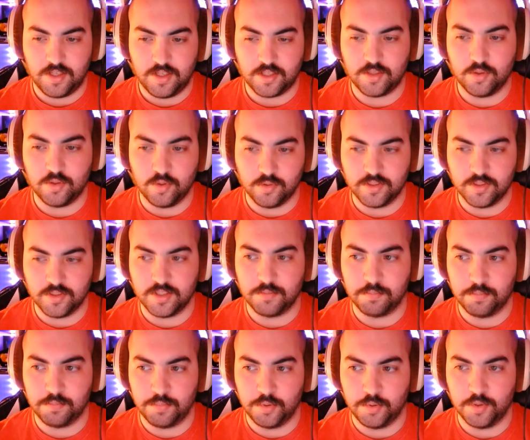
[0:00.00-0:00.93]
like you're
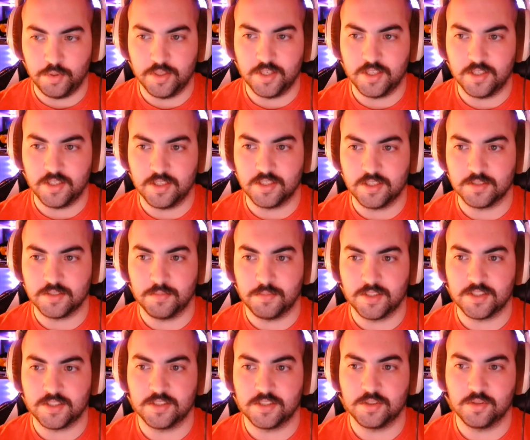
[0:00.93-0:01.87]
only putting in as
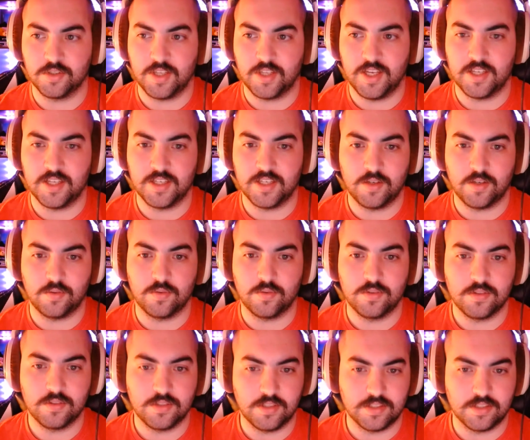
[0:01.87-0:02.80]
much as you're getting
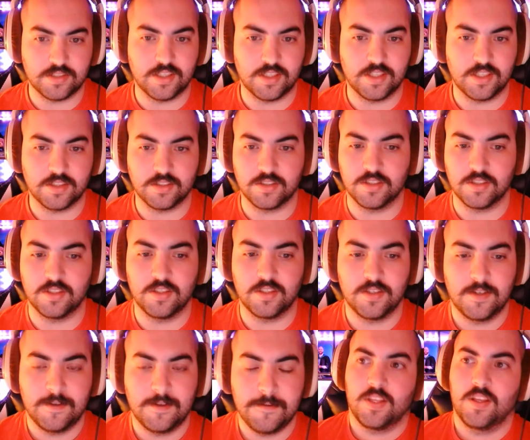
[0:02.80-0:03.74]
out, essentially.
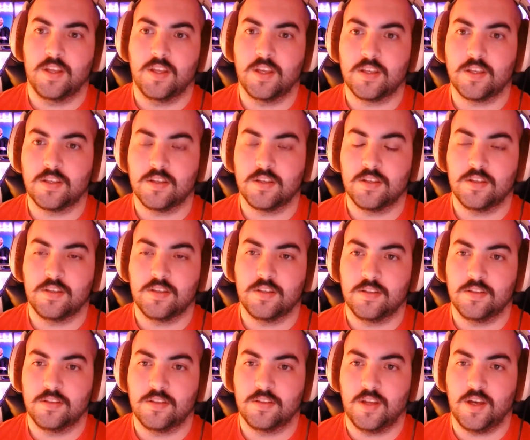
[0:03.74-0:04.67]
Like
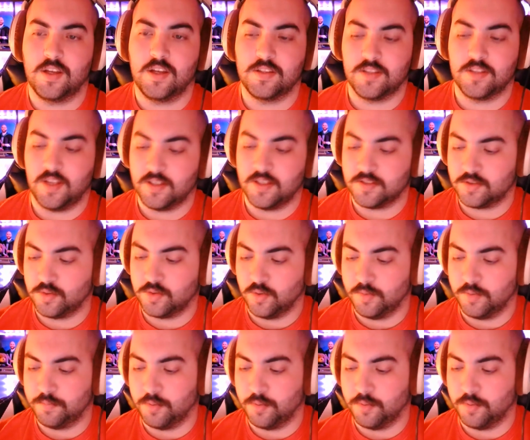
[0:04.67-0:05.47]
that's so